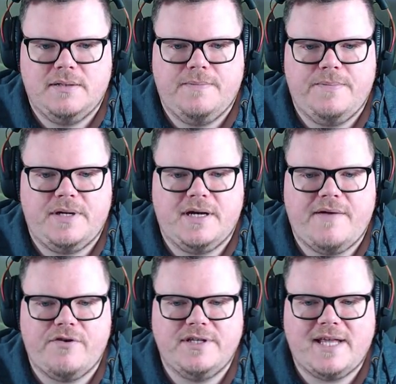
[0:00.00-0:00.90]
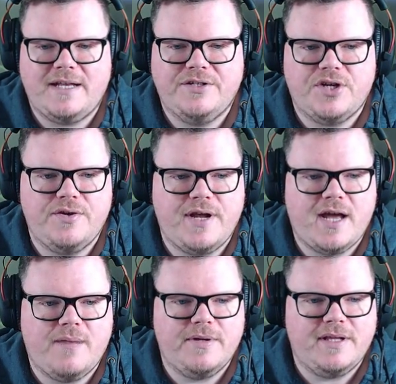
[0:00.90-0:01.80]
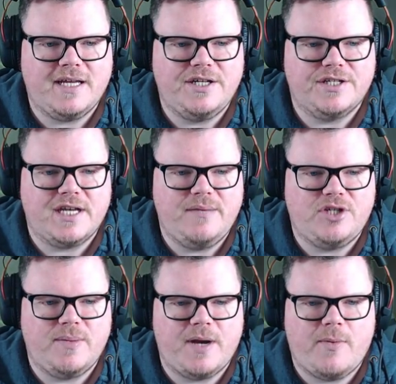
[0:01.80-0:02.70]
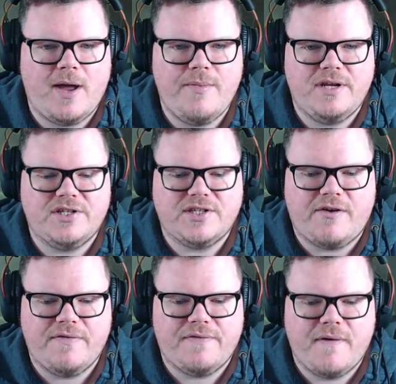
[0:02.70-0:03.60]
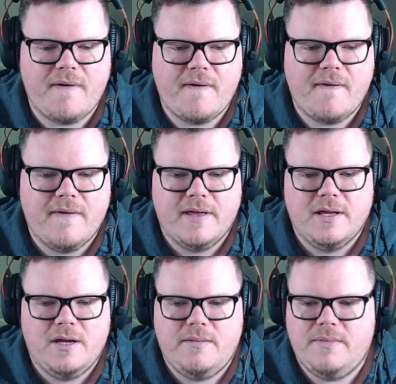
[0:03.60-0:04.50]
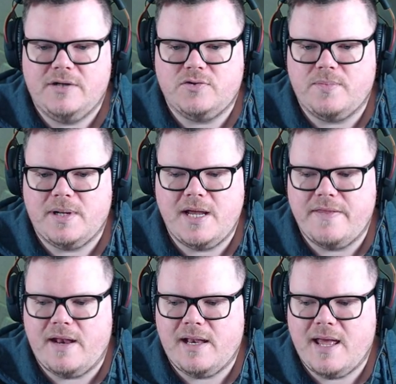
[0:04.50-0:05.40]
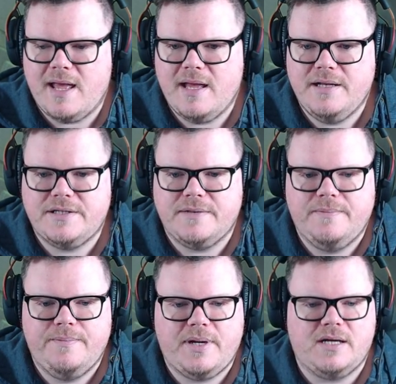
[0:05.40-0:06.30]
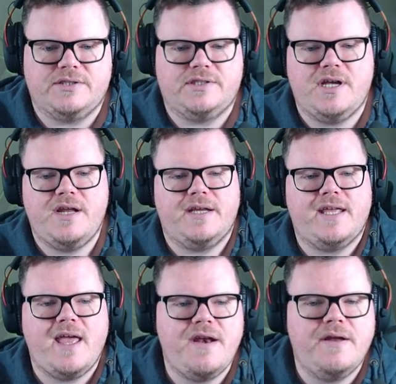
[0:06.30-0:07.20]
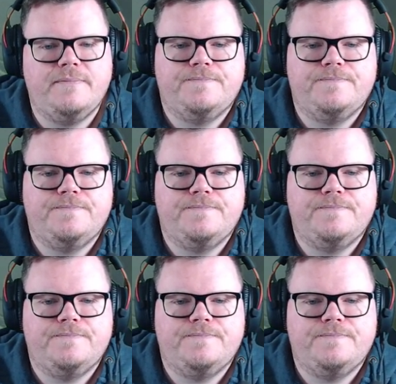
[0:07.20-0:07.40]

Put another Adanto down, but they can just keep chipping away with the Seraph. Might as well play the land. Pass turn again.